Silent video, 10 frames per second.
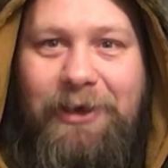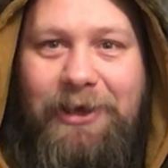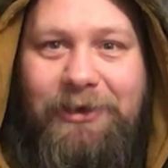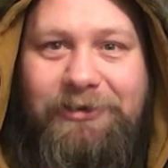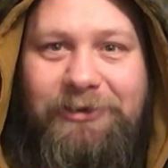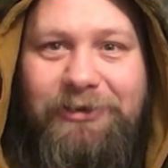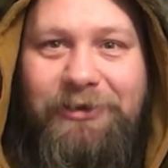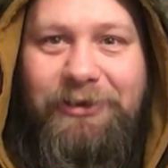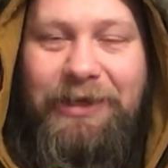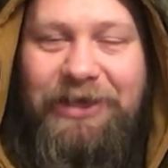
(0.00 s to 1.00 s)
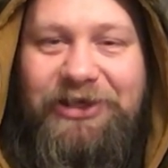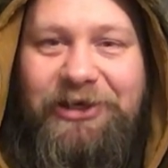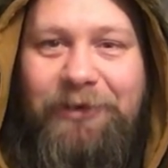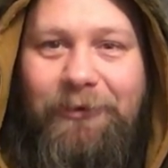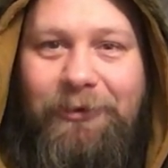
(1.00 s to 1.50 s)
heck. And
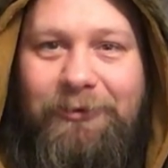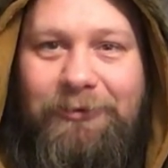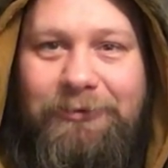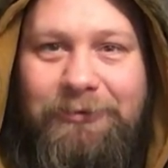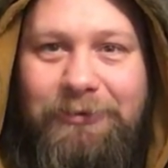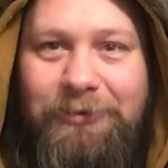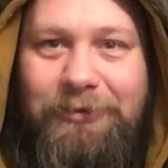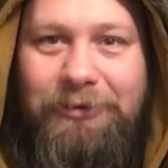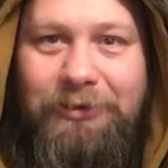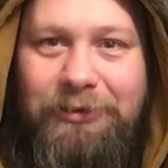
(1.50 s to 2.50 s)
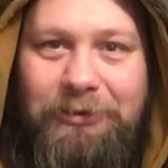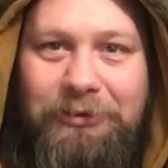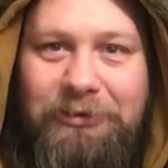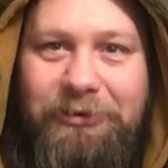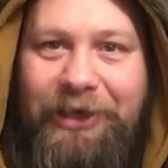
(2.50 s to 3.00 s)
second of all,
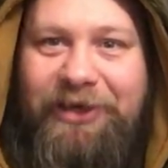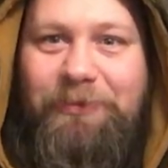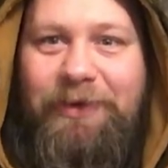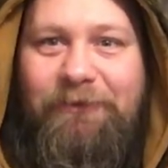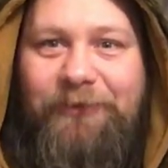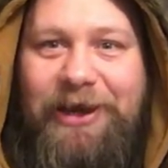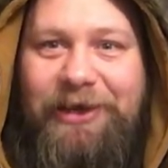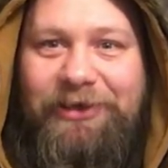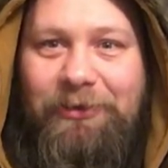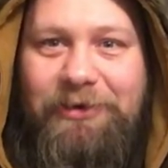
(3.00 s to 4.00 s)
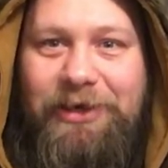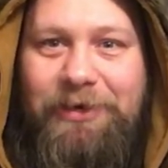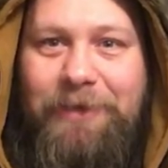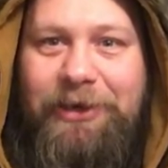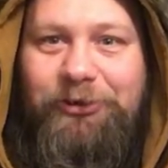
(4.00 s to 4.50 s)
he doesn't believe in fate. That's all you need to
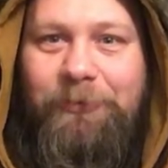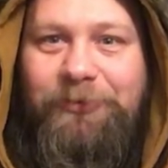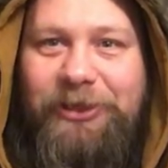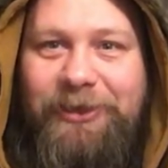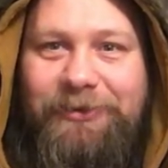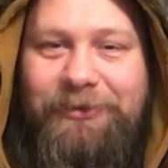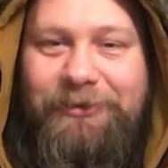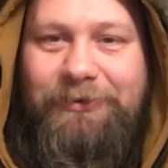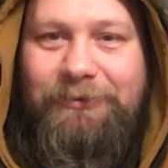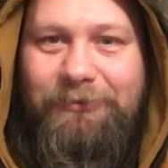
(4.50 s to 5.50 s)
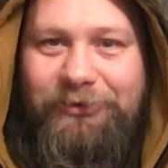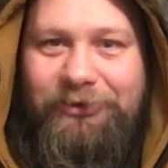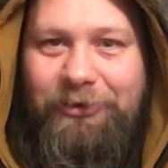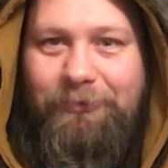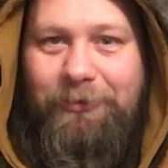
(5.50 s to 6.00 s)
make you so upset. Just
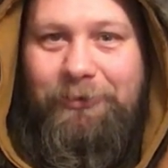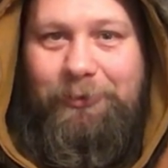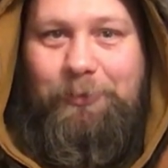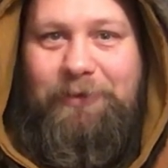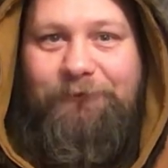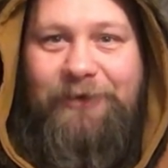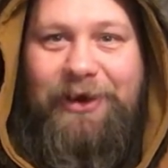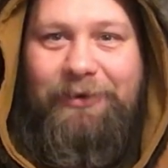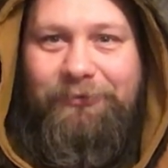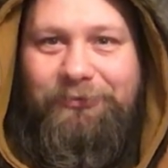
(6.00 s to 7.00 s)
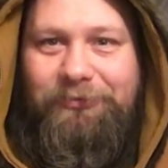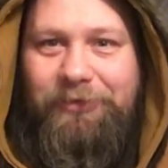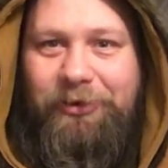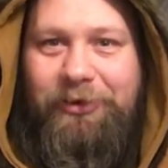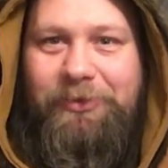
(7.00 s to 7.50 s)
tell him, oh, I don't believe in fate.
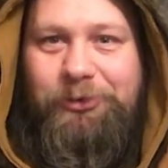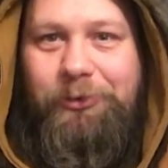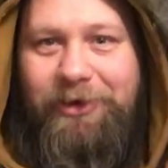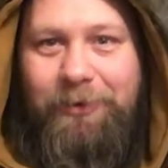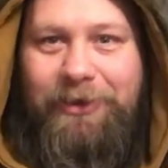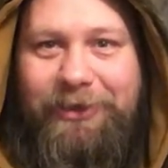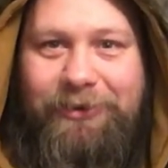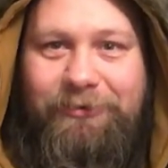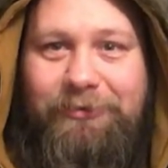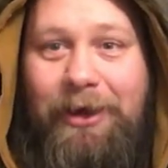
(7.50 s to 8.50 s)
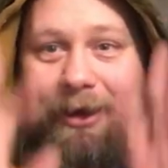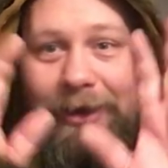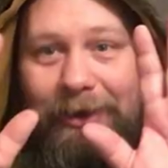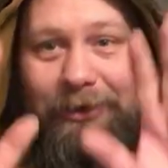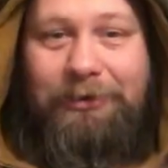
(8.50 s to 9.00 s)
You're gonna be screwed anyway, kid. Ha
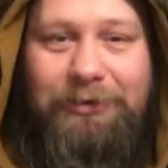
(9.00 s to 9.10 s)
ha.